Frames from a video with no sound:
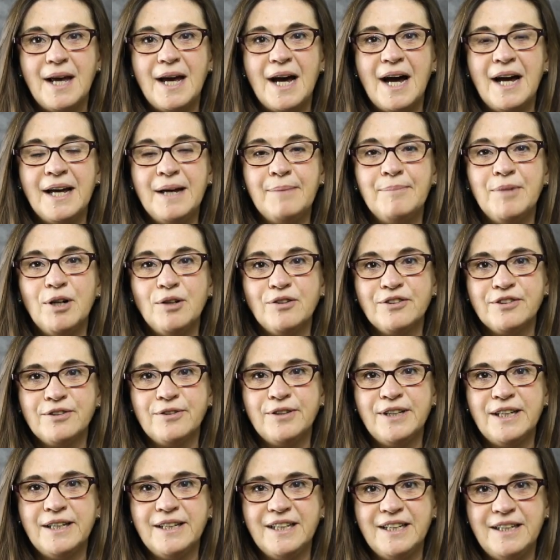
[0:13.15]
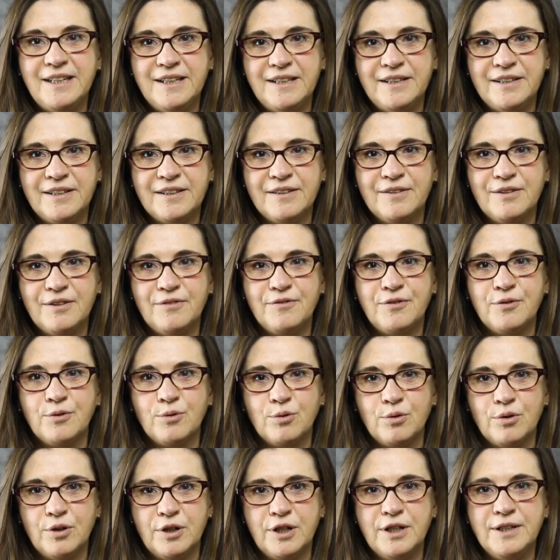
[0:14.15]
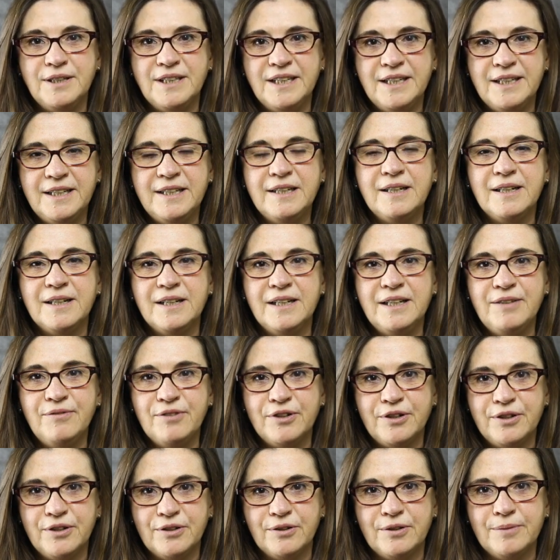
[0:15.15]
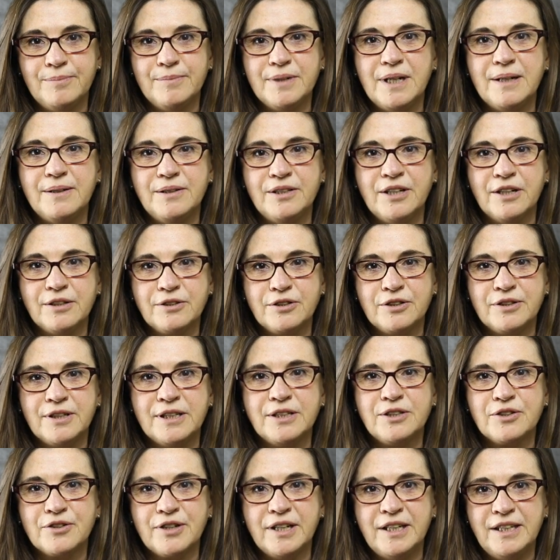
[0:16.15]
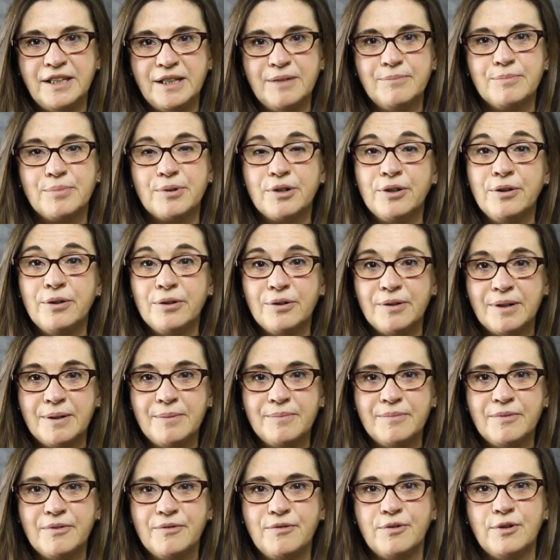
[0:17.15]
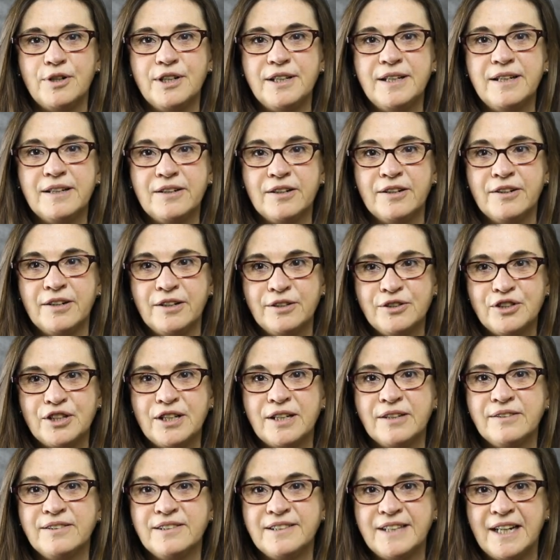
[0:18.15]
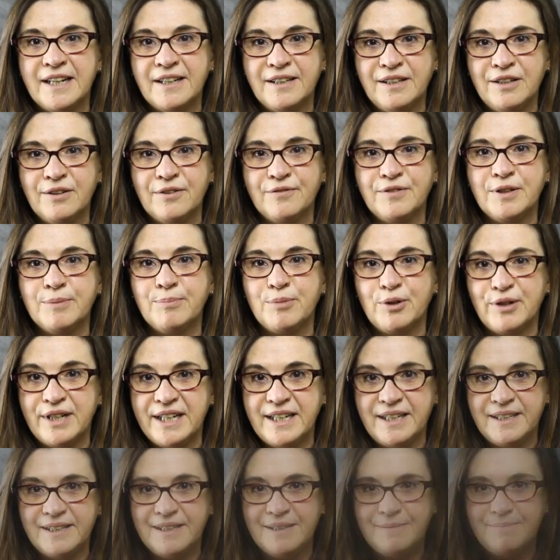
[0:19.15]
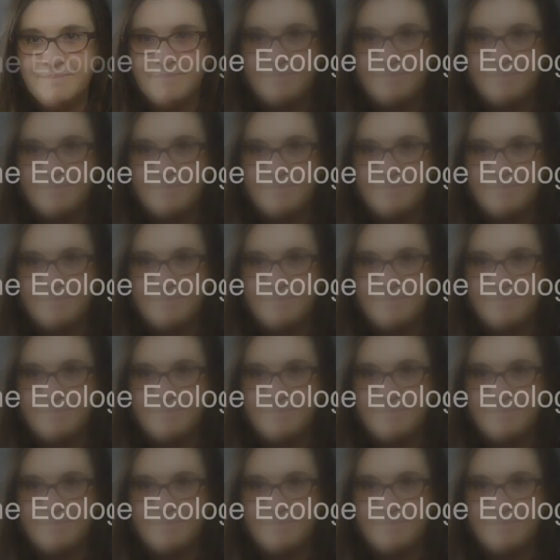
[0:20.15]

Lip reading: I am also the lead for the Liverulm doctoral training program for the ecological study of the brain.